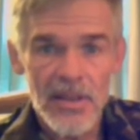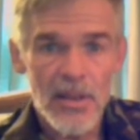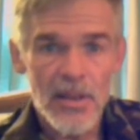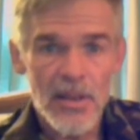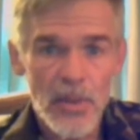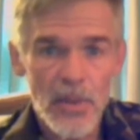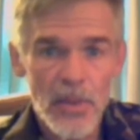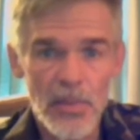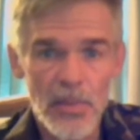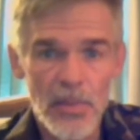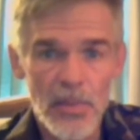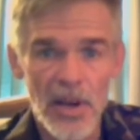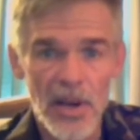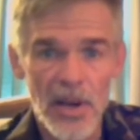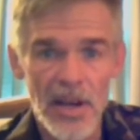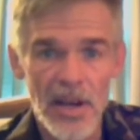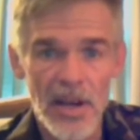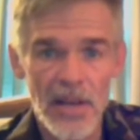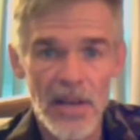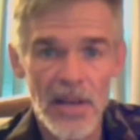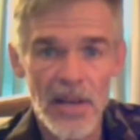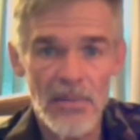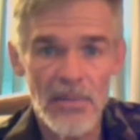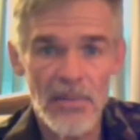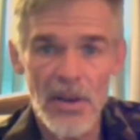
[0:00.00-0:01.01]
We printed
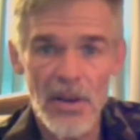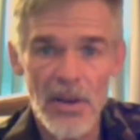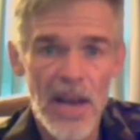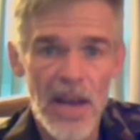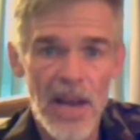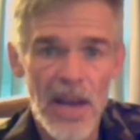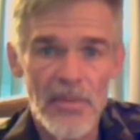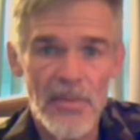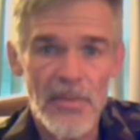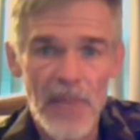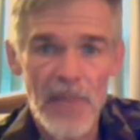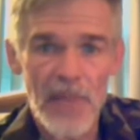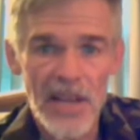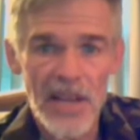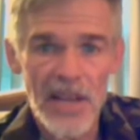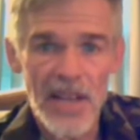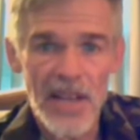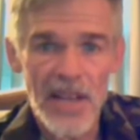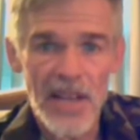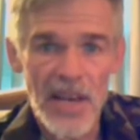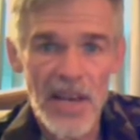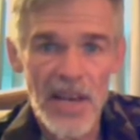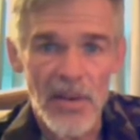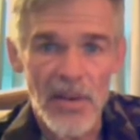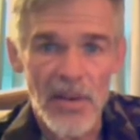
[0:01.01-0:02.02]
it. You don't have to pay it to
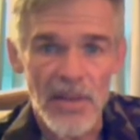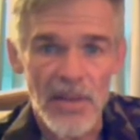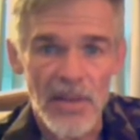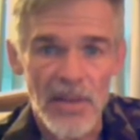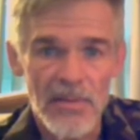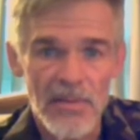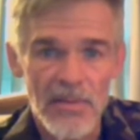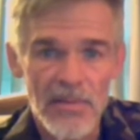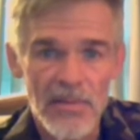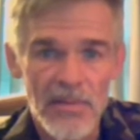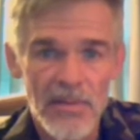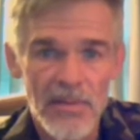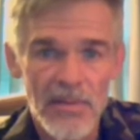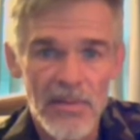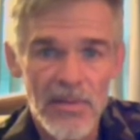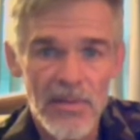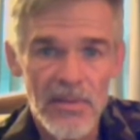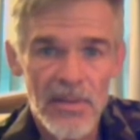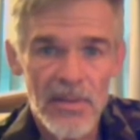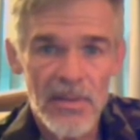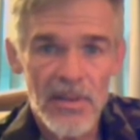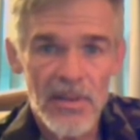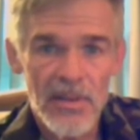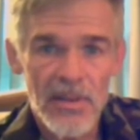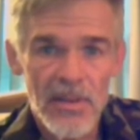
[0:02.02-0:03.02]
anyone.
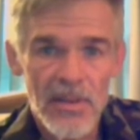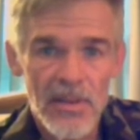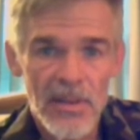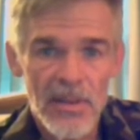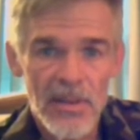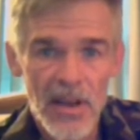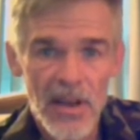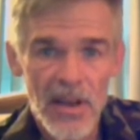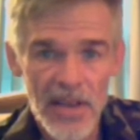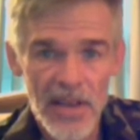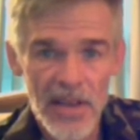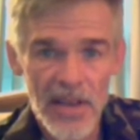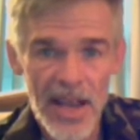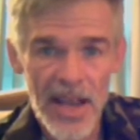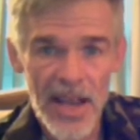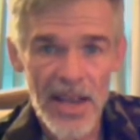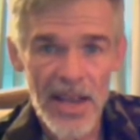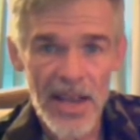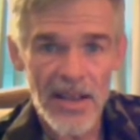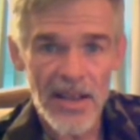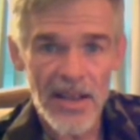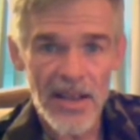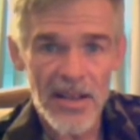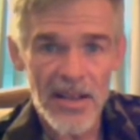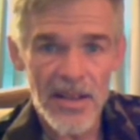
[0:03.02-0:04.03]
Okay?
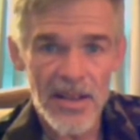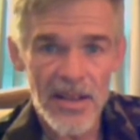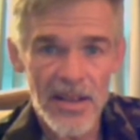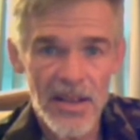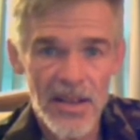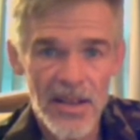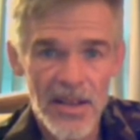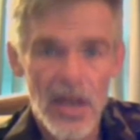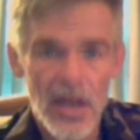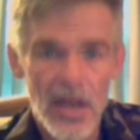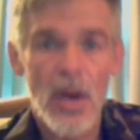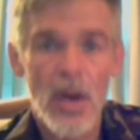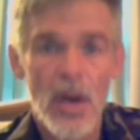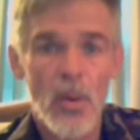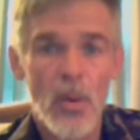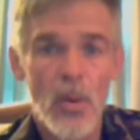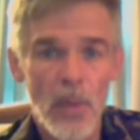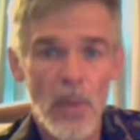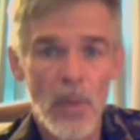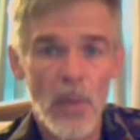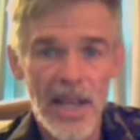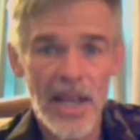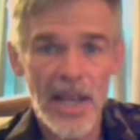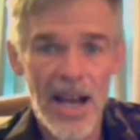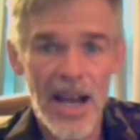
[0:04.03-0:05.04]

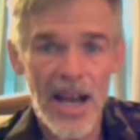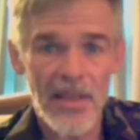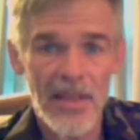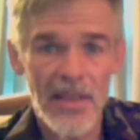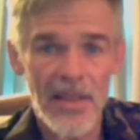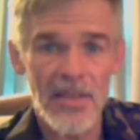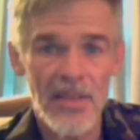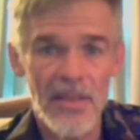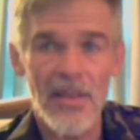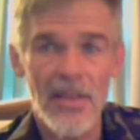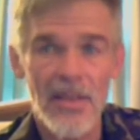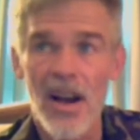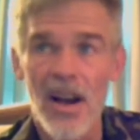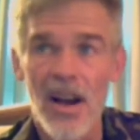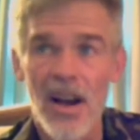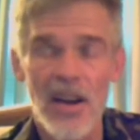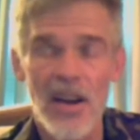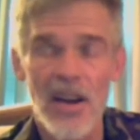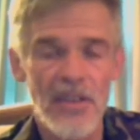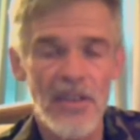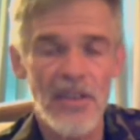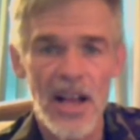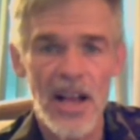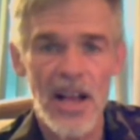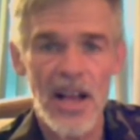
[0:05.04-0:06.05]
We got
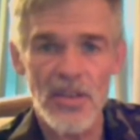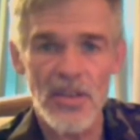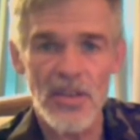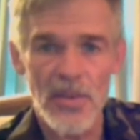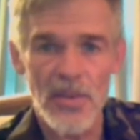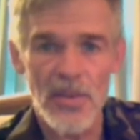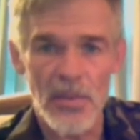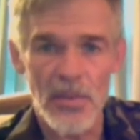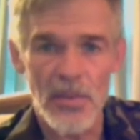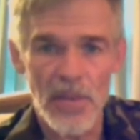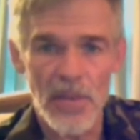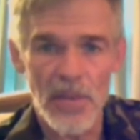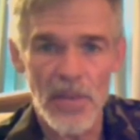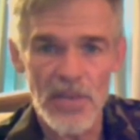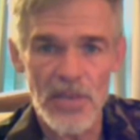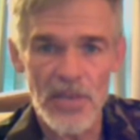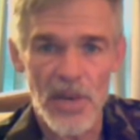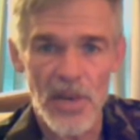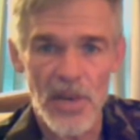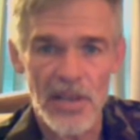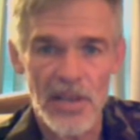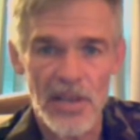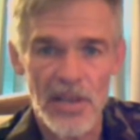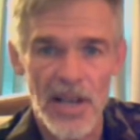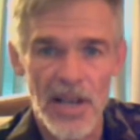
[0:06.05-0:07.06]
$100 worth of bridge
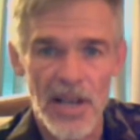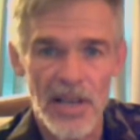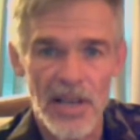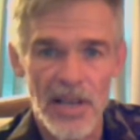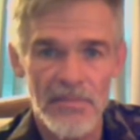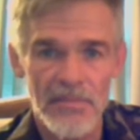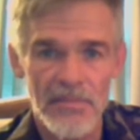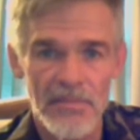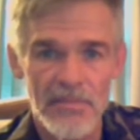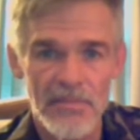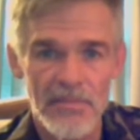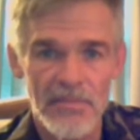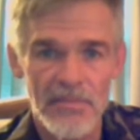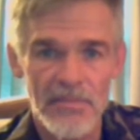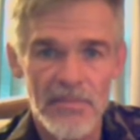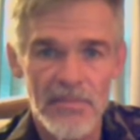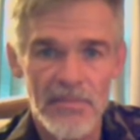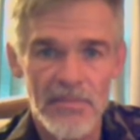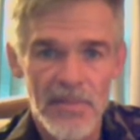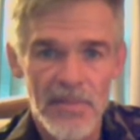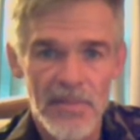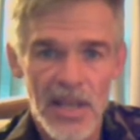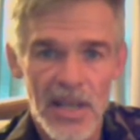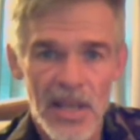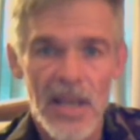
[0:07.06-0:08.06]
work done.
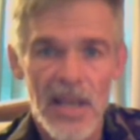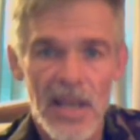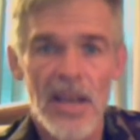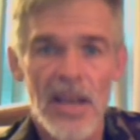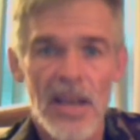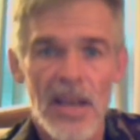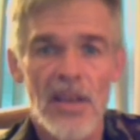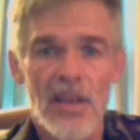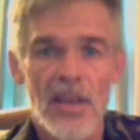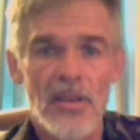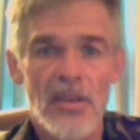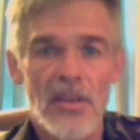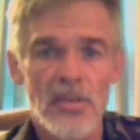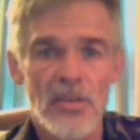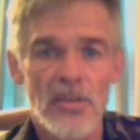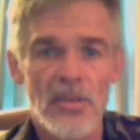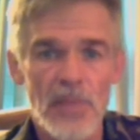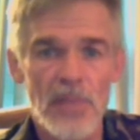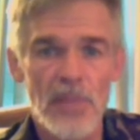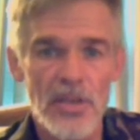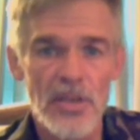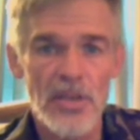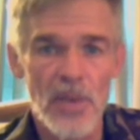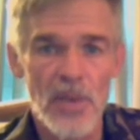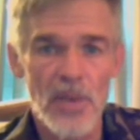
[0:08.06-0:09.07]
Those
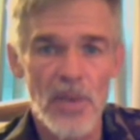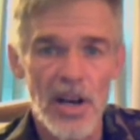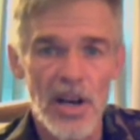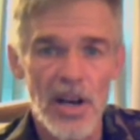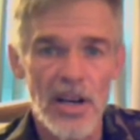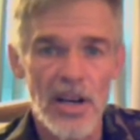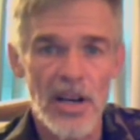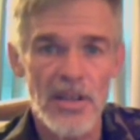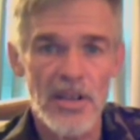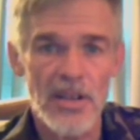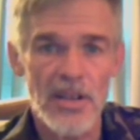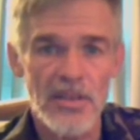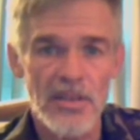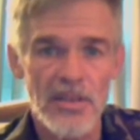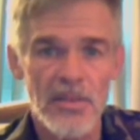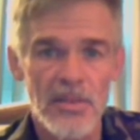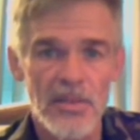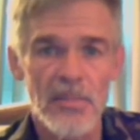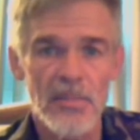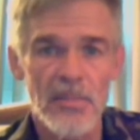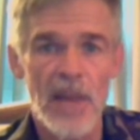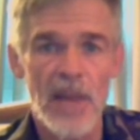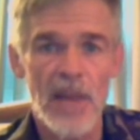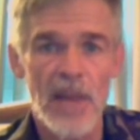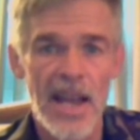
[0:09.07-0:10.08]
bridge workers
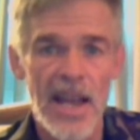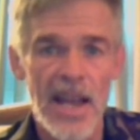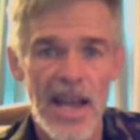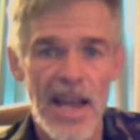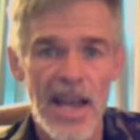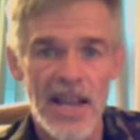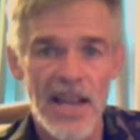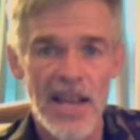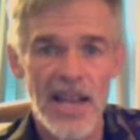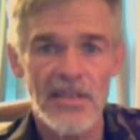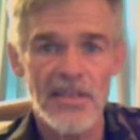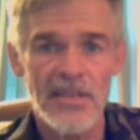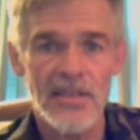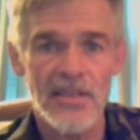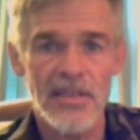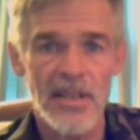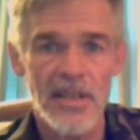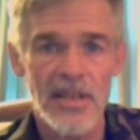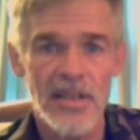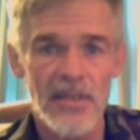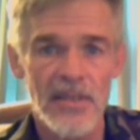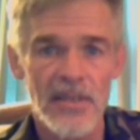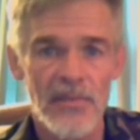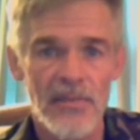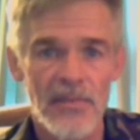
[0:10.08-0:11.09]
buy eggs
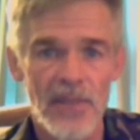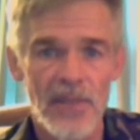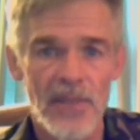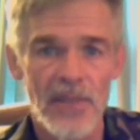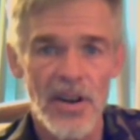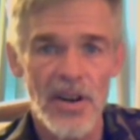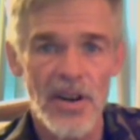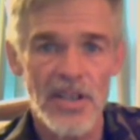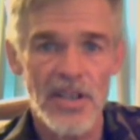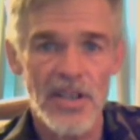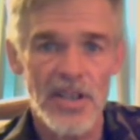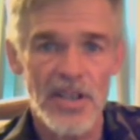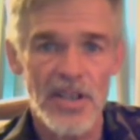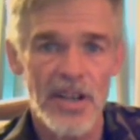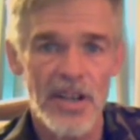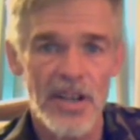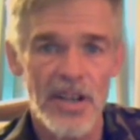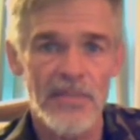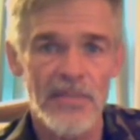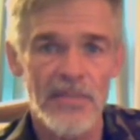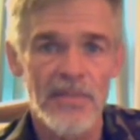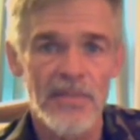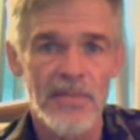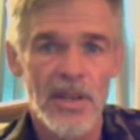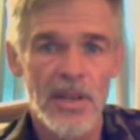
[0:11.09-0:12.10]
and furniture
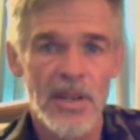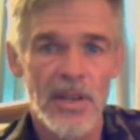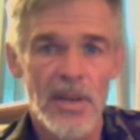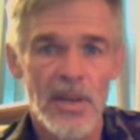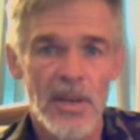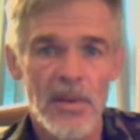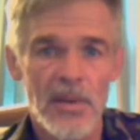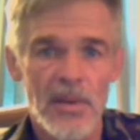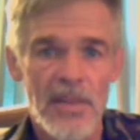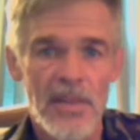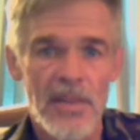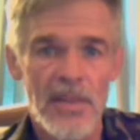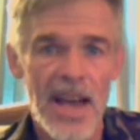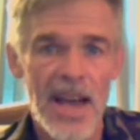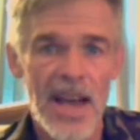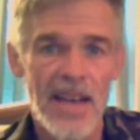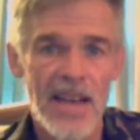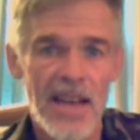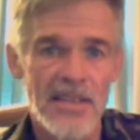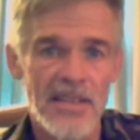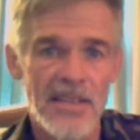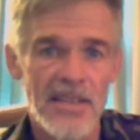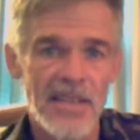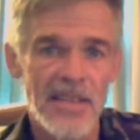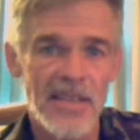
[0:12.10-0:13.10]
with that, and
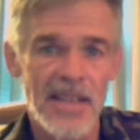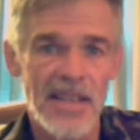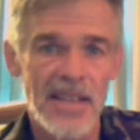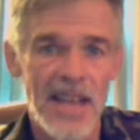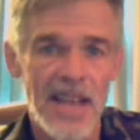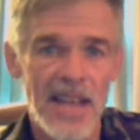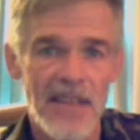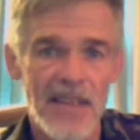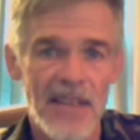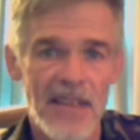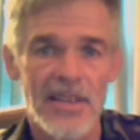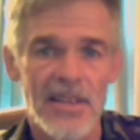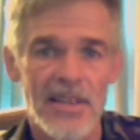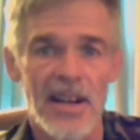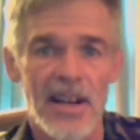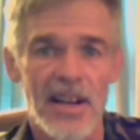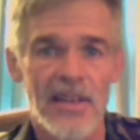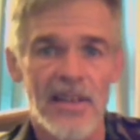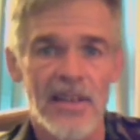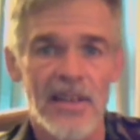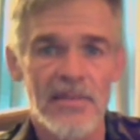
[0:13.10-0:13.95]
it stays out there.